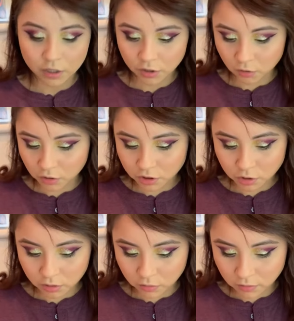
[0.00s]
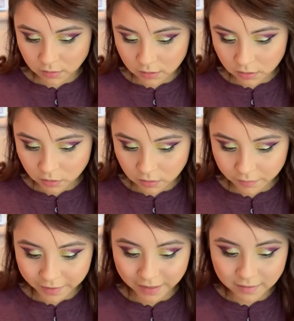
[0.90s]
your struggles to
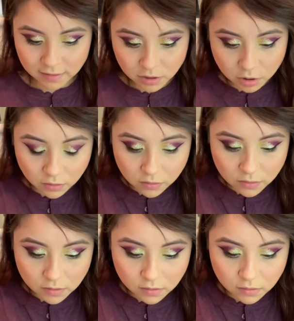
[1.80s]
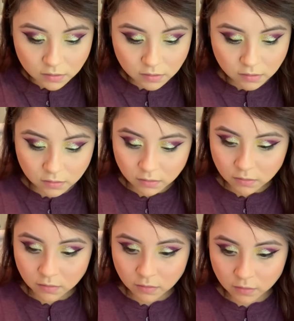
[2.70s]
somebody else's struggles.
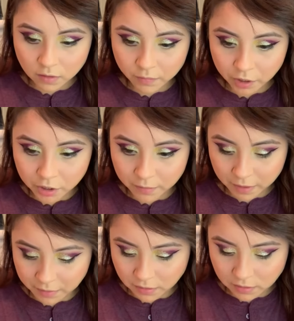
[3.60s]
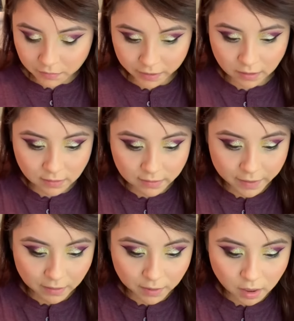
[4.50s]
Don't compare your baby to somebody else's
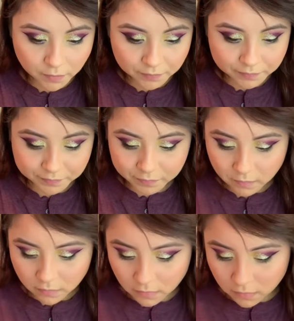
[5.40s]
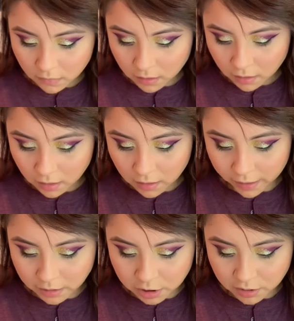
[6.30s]
baby.
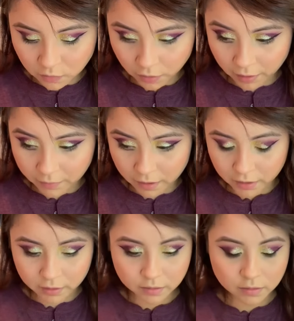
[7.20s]
Like just worry about